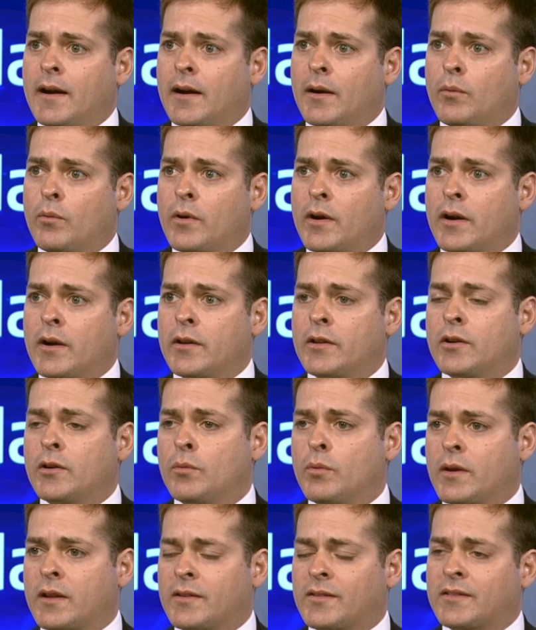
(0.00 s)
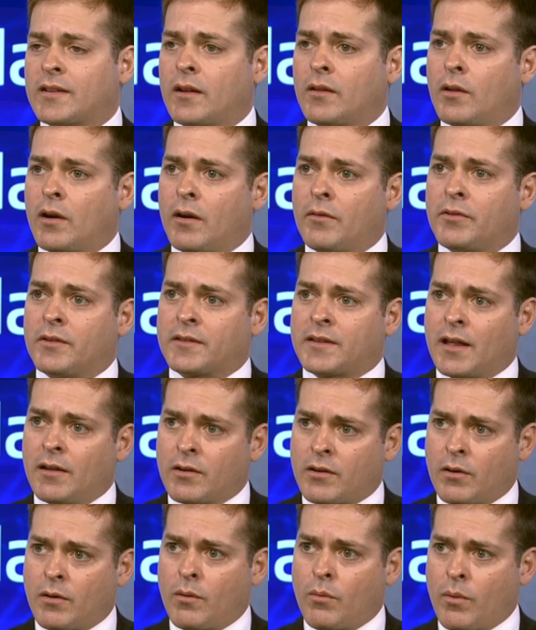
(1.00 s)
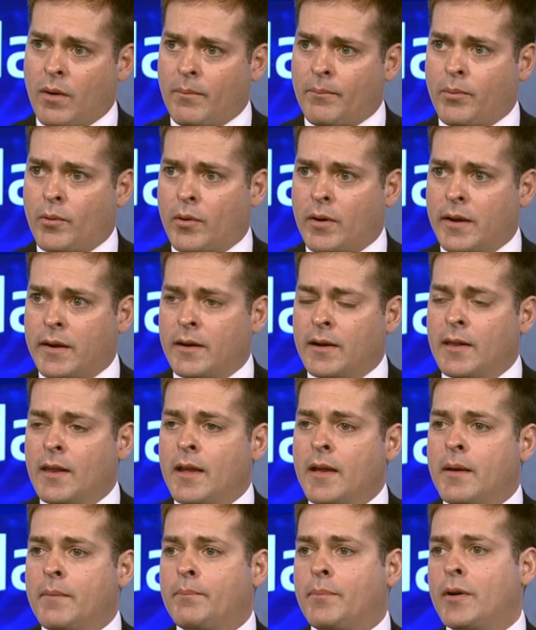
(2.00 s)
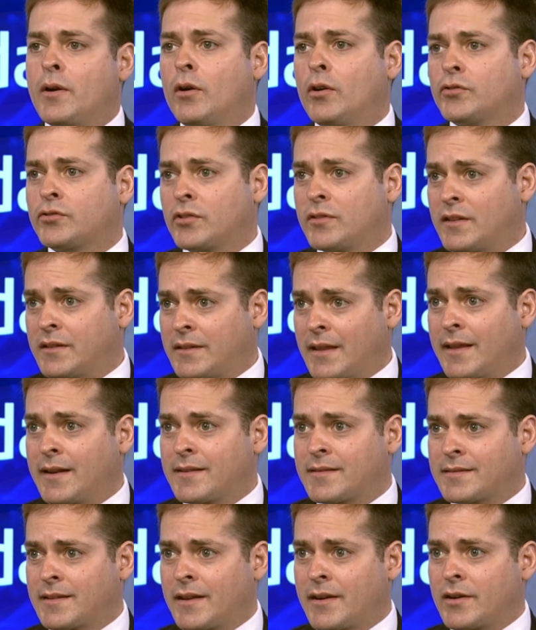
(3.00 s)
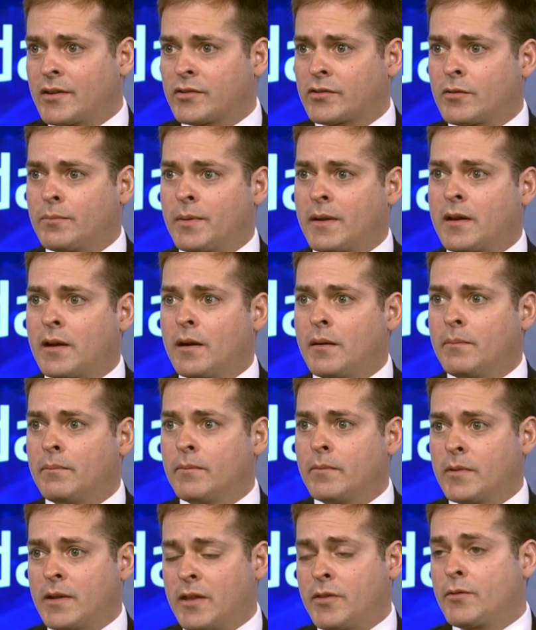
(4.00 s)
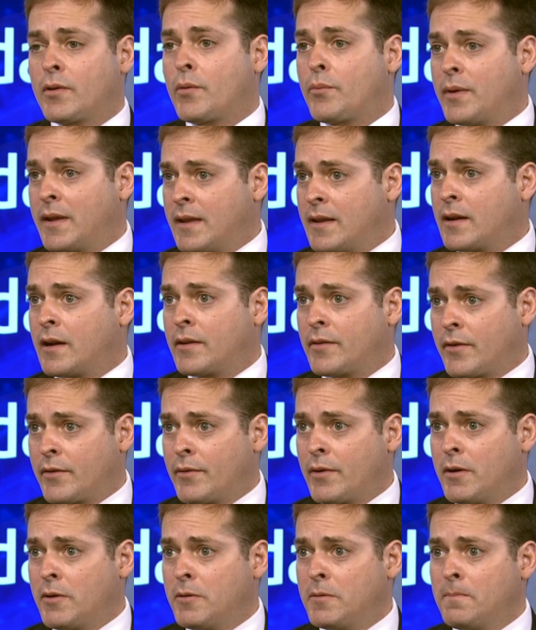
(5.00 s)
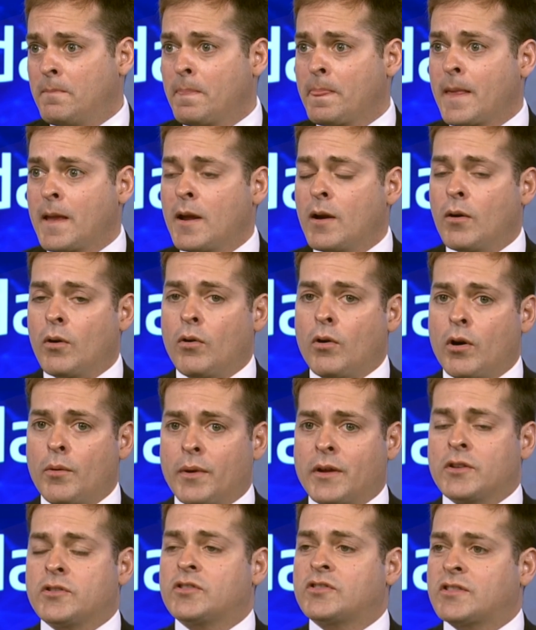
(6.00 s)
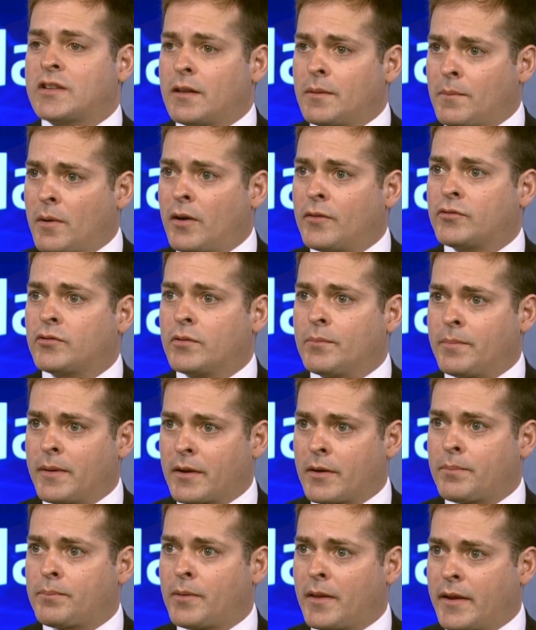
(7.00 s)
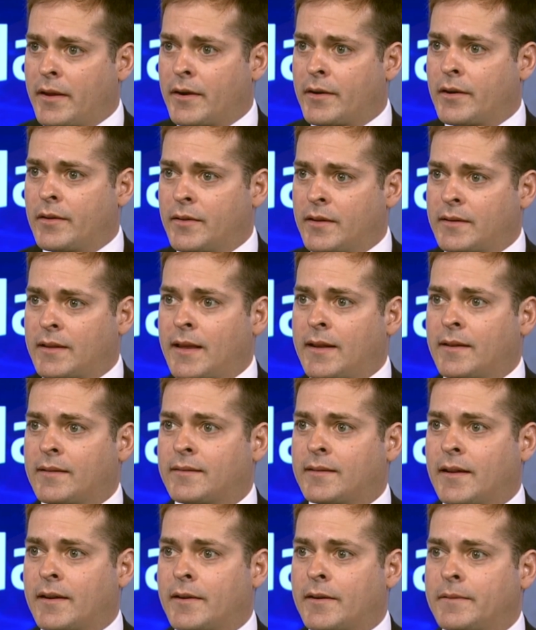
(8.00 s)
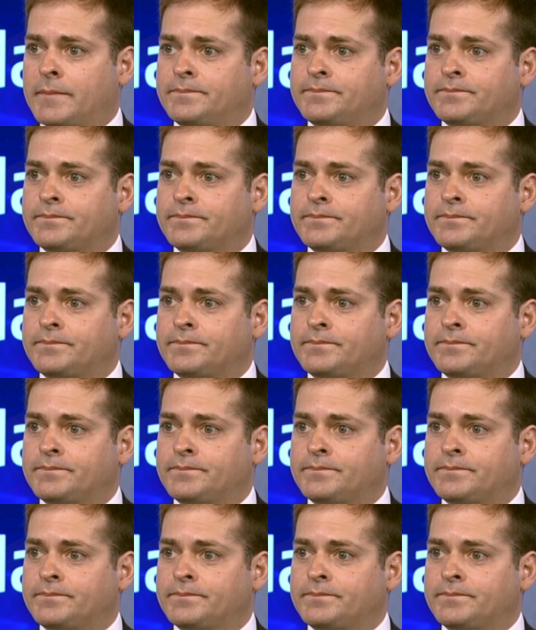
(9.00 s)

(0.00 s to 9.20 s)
where we can sell off the telco at one point, but also the data centers could become either a REIT on their own, or we can just sell them off to a bigger player in the data center.